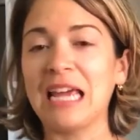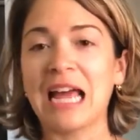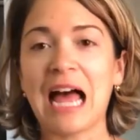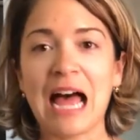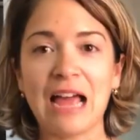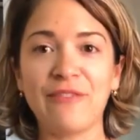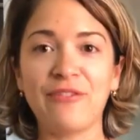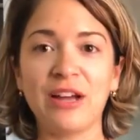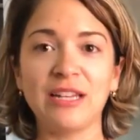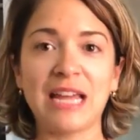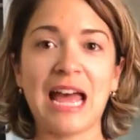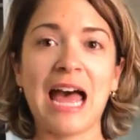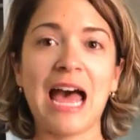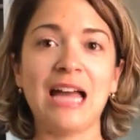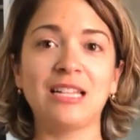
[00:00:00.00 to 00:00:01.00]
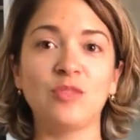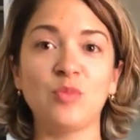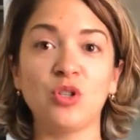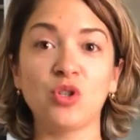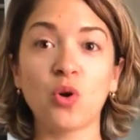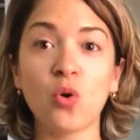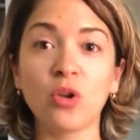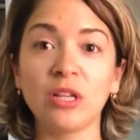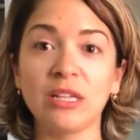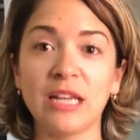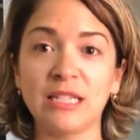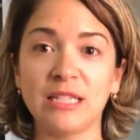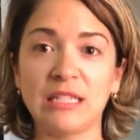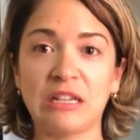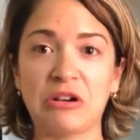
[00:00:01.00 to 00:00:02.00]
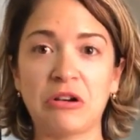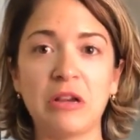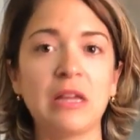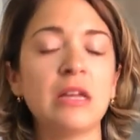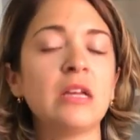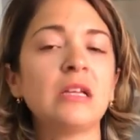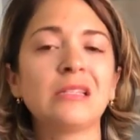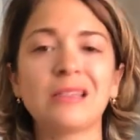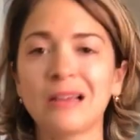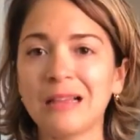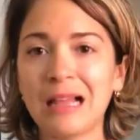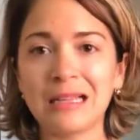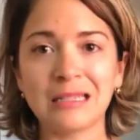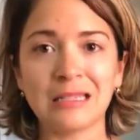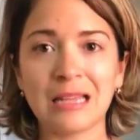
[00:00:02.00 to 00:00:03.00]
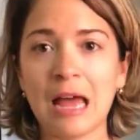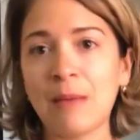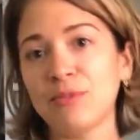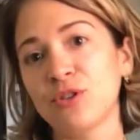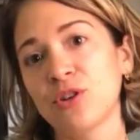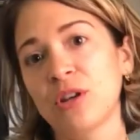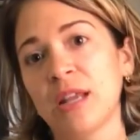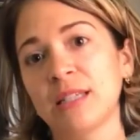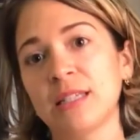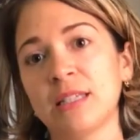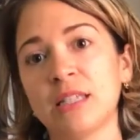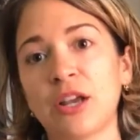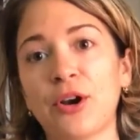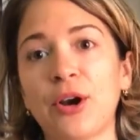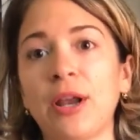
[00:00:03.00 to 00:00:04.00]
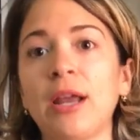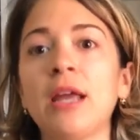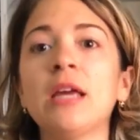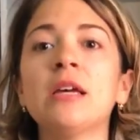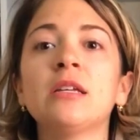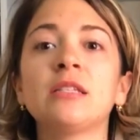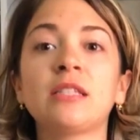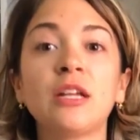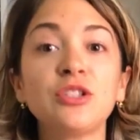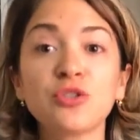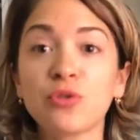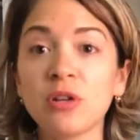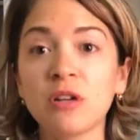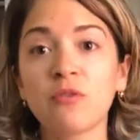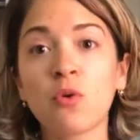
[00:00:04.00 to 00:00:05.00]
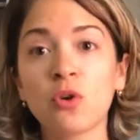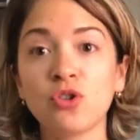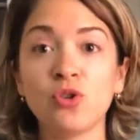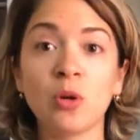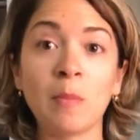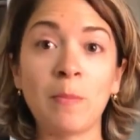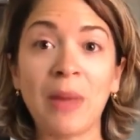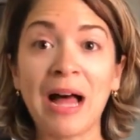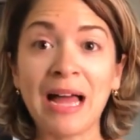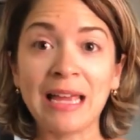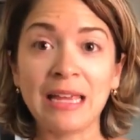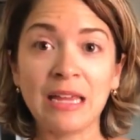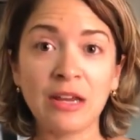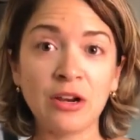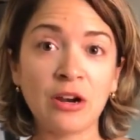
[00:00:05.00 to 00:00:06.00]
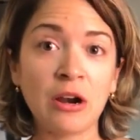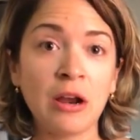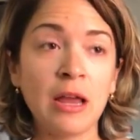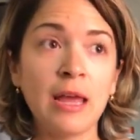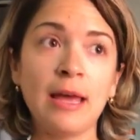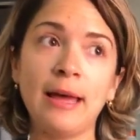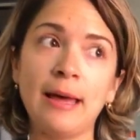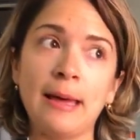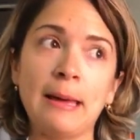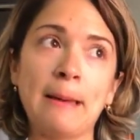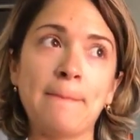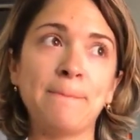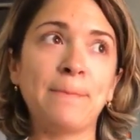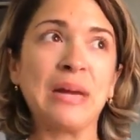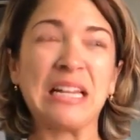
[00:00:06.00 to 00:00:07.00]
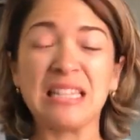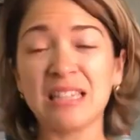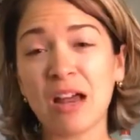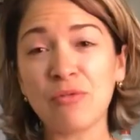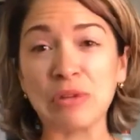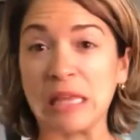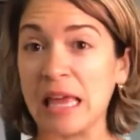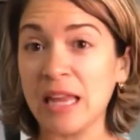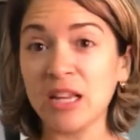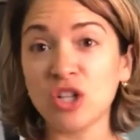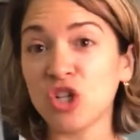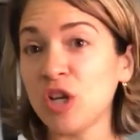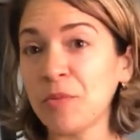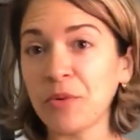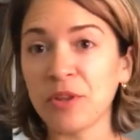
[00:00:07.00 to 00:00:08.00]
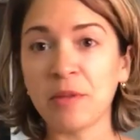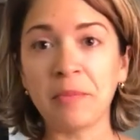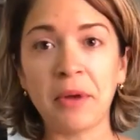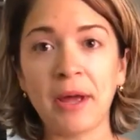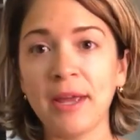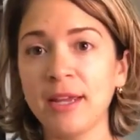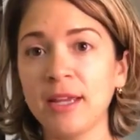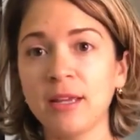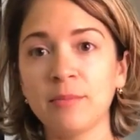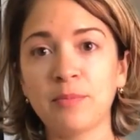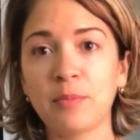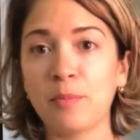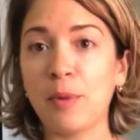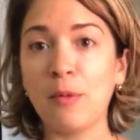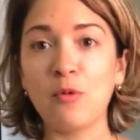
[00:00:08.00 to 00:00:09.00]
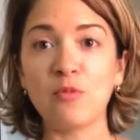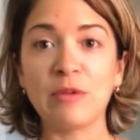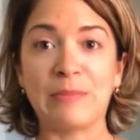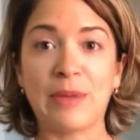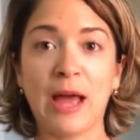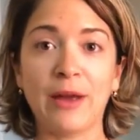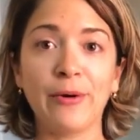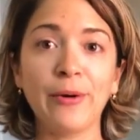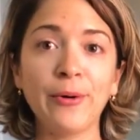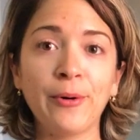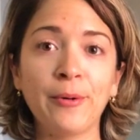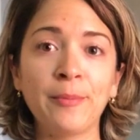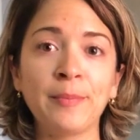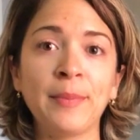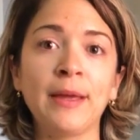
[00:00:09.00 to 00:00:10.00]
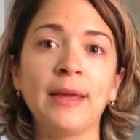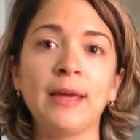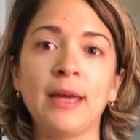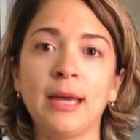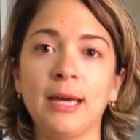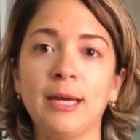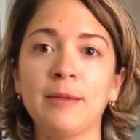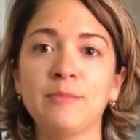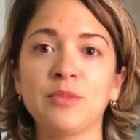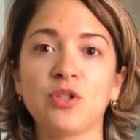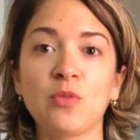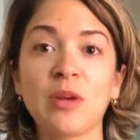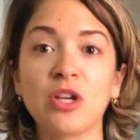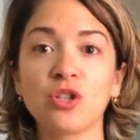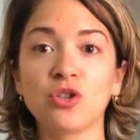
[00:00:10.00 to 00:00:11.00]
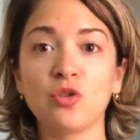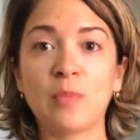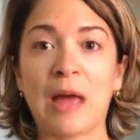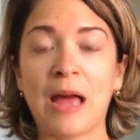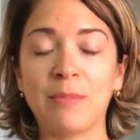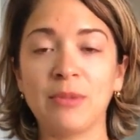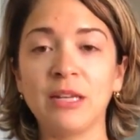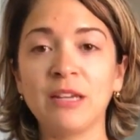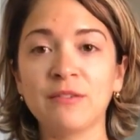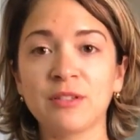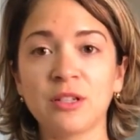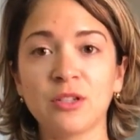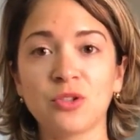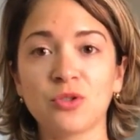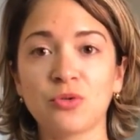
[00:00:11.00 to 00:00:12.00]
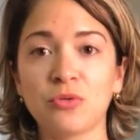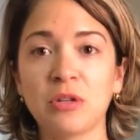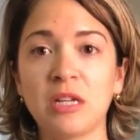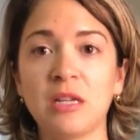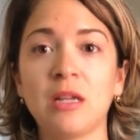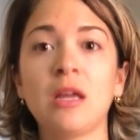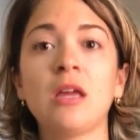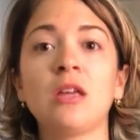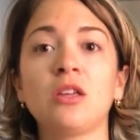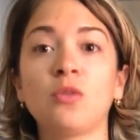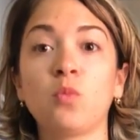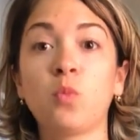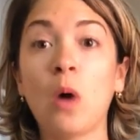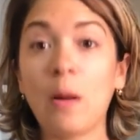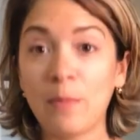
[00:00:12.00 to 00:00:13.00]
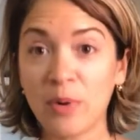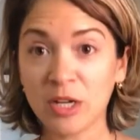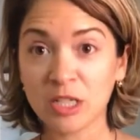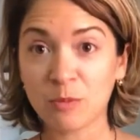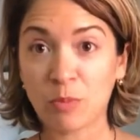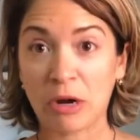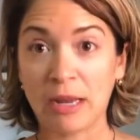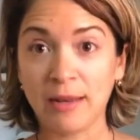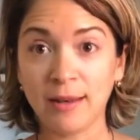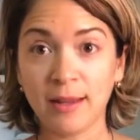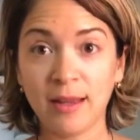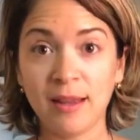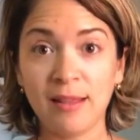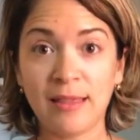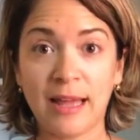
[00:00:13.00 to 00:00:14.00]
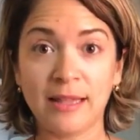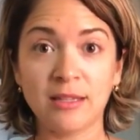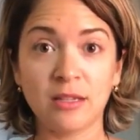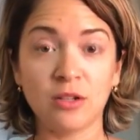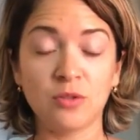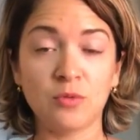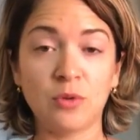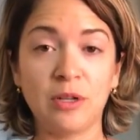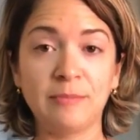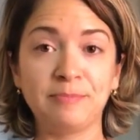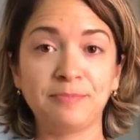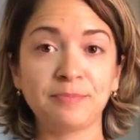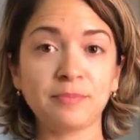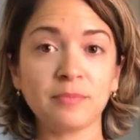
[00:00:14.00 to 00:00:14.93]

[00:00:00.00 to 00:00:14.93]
I find a hat to be totally necessary. Sunglasses, absolutely necessary. Sunscreen, of course, you can buy here, but it's not really any cheaper than buying it probably back home. So make sure you pack plenty of sunscreen. You'll want bug spray at night. That's a good one